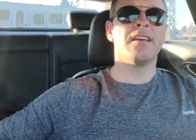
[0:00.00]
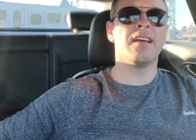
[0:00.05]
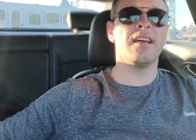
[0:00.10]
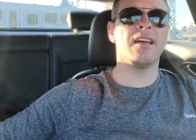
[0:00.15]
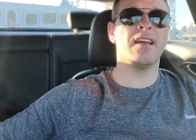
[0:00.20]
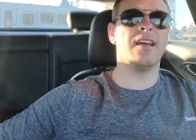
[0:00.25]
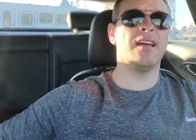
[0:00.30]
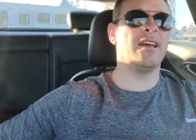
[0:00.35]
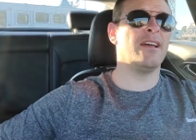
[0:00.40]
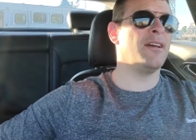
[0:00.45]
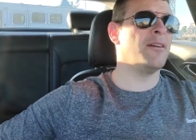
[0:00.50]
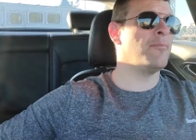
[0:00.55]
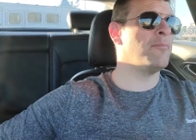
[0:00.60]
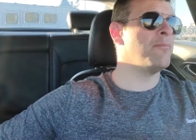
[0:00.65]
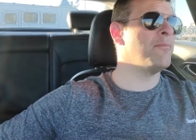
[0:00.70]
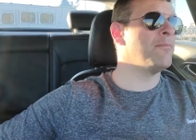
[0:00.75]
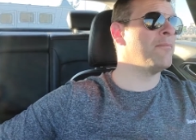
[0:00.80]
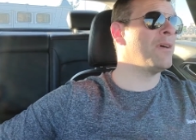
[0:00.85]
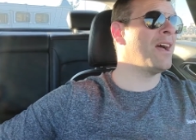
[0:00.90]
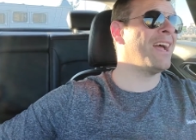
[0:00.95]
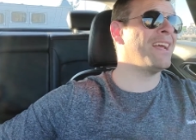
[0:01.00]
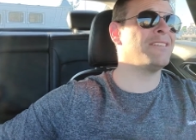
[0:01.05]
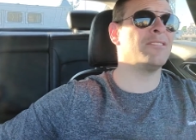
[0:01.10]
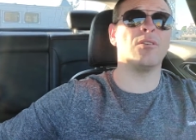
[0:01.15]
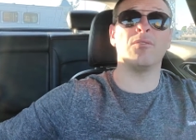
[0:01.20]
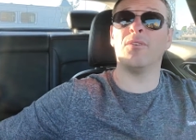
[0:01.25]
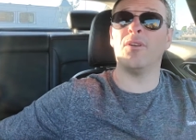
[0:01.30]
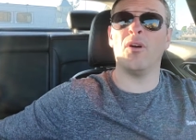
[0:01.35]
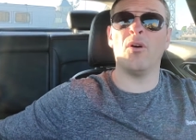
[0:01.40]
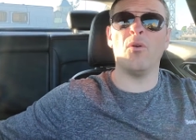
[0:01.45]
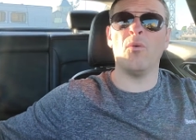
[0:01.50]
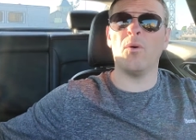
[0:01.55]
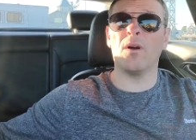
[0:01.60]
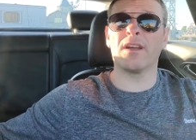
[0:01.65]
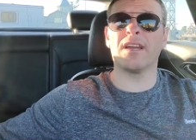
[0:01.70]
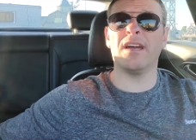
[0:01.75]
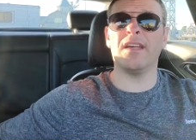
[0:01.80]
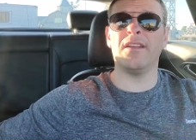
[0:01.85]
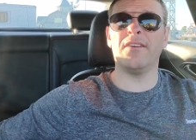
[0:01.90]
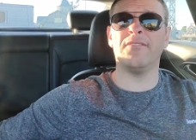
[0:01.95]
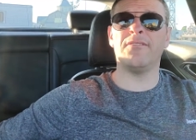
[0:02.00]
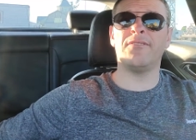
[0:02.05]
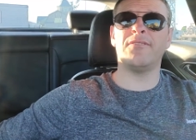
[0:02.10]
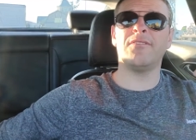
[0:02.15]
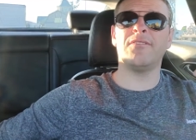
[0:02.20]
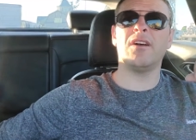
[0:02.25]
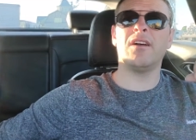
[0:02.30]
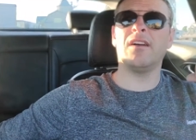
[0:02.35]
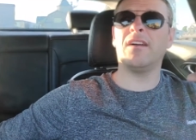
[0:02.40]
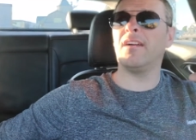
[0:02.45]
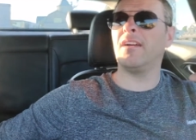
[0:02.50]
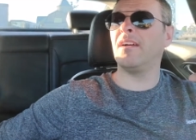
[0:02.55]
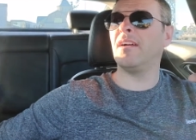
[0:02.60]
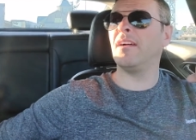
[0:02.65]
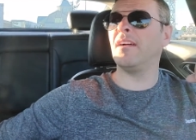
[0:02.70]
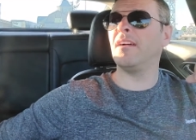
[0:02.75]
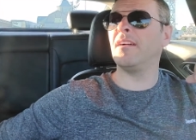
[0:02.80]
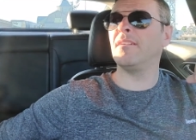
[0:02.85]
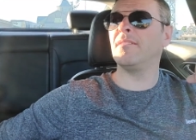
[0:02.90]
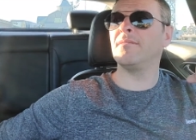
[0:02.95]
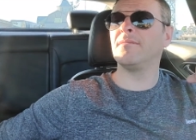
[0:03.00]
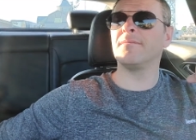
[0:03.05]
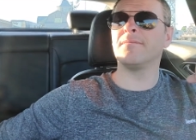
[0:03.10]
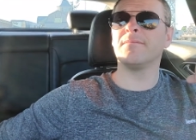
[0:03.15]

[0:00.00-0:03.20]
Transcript: Um, I don't know what kind of uh,